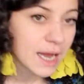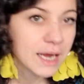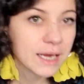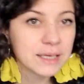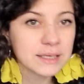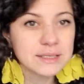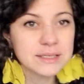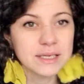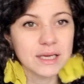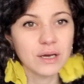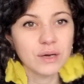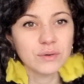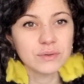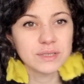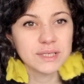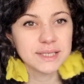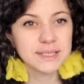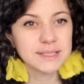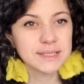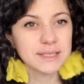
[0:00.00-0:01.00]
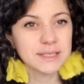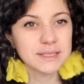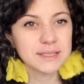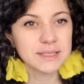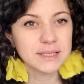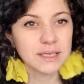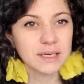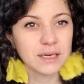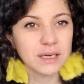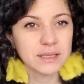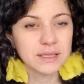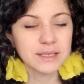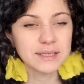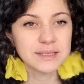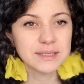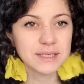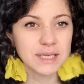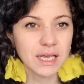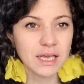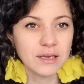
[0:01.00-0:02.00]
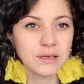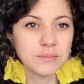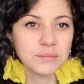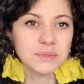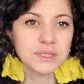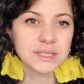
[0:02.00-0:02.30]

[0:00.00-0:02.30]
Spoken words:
So this is the same,